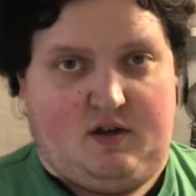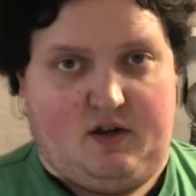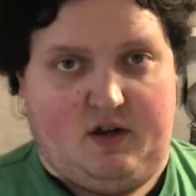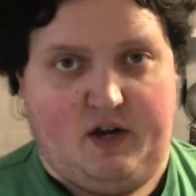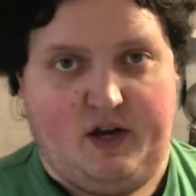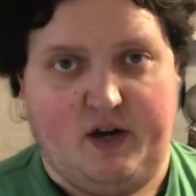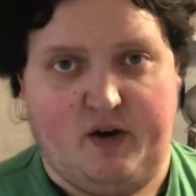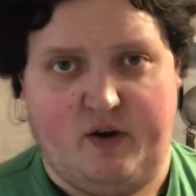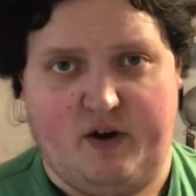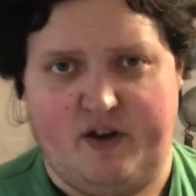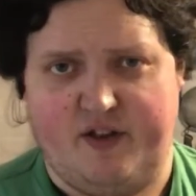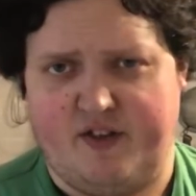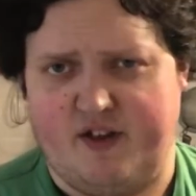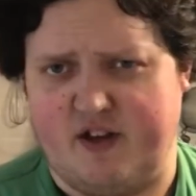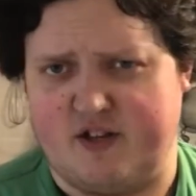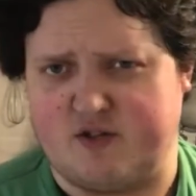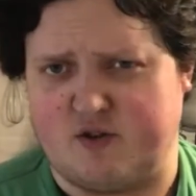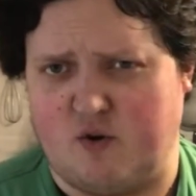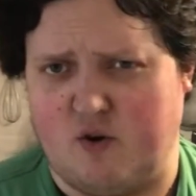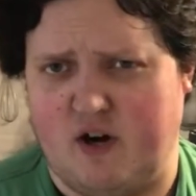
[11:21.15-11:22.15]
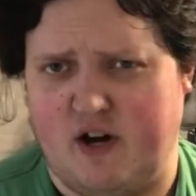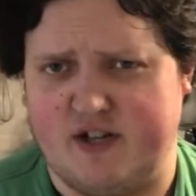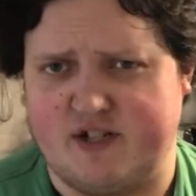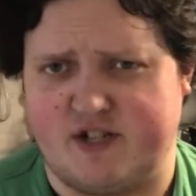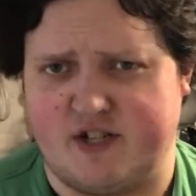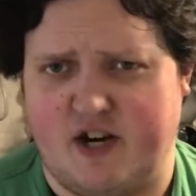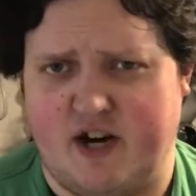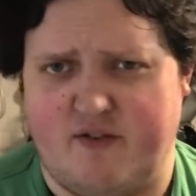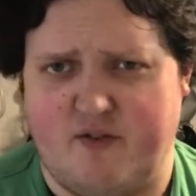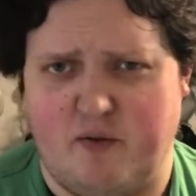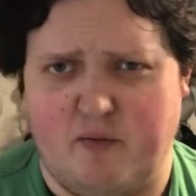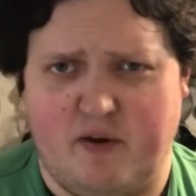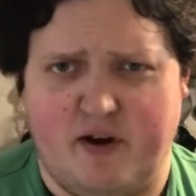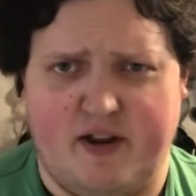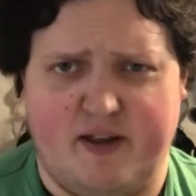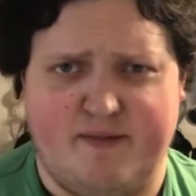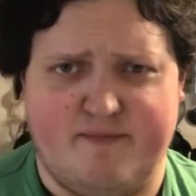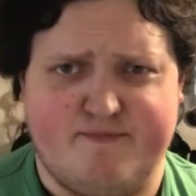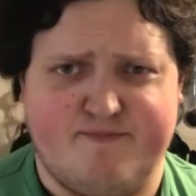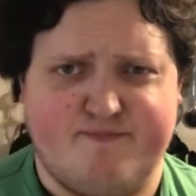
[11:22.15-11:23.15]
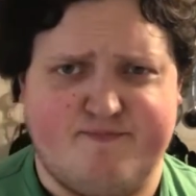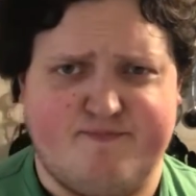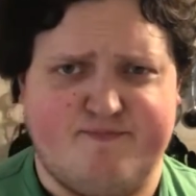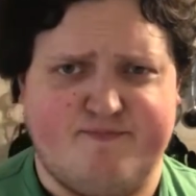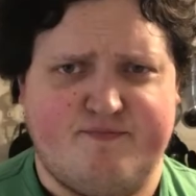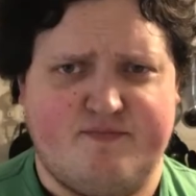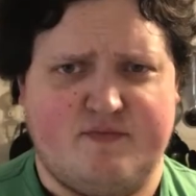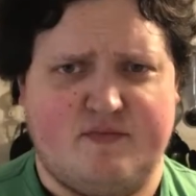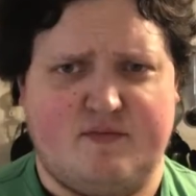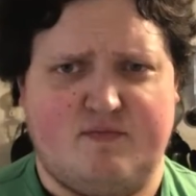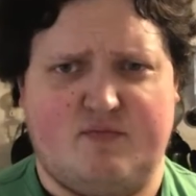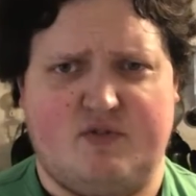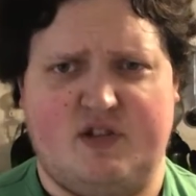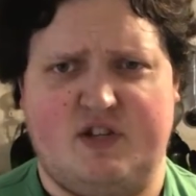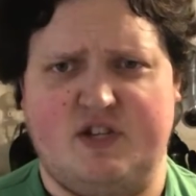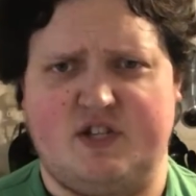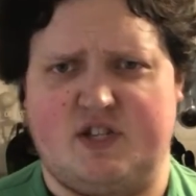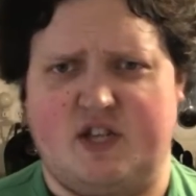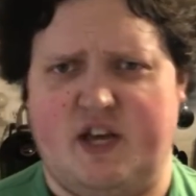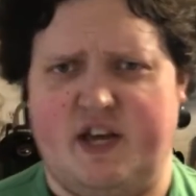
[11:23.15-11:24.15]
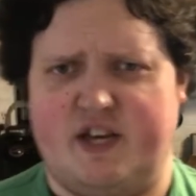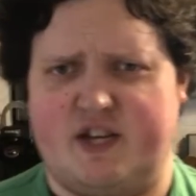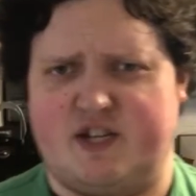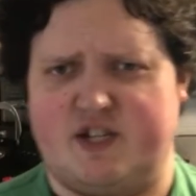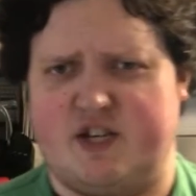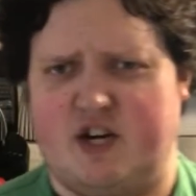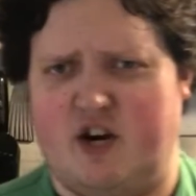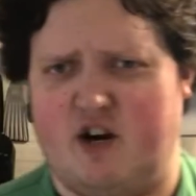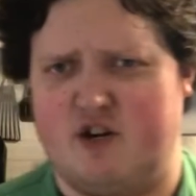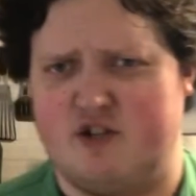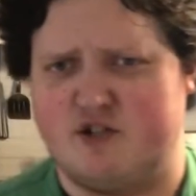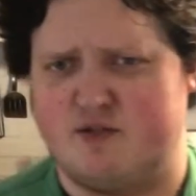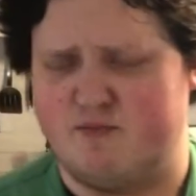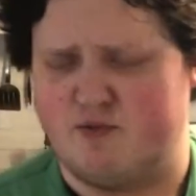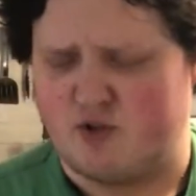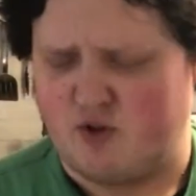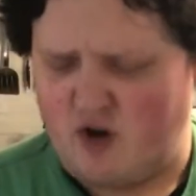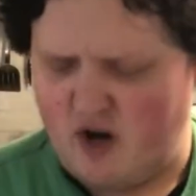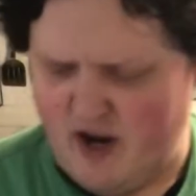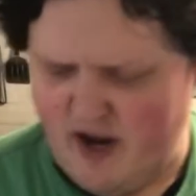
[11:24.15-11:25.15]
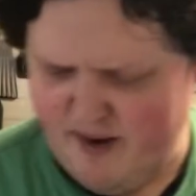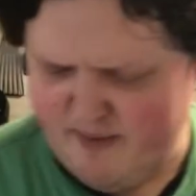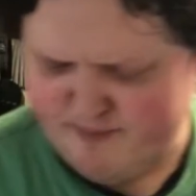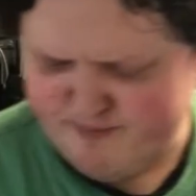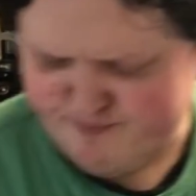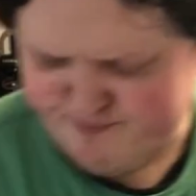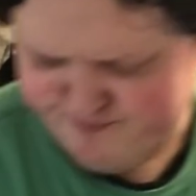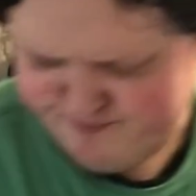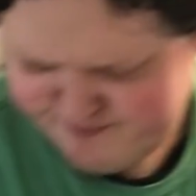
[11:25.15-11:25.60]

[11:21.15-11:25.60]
Anyway, thanks for watching, everybody. Please like, share, subscribe.